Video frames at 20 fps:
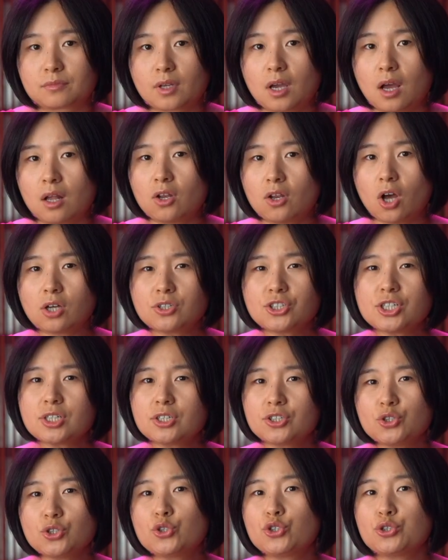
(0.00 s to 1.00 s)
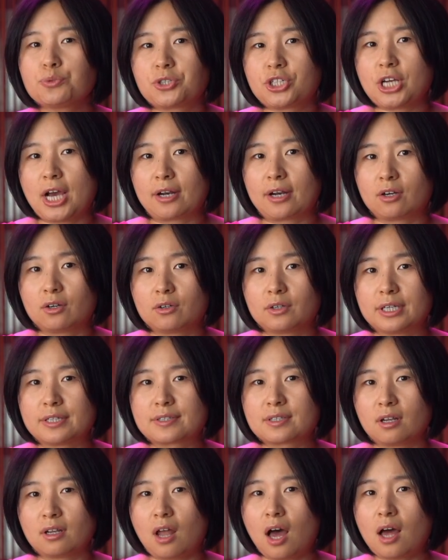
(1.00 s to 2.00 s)
Launching a YouTube channel
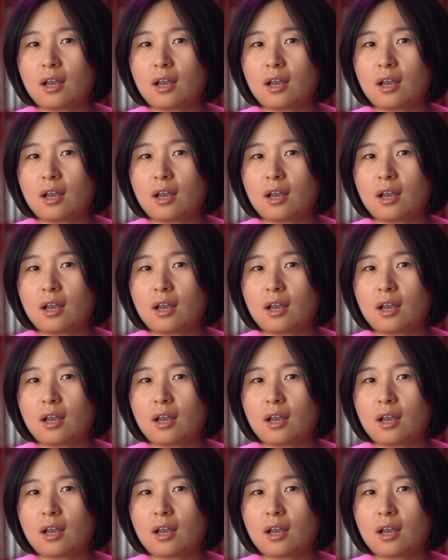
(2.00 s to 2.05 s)
is a lot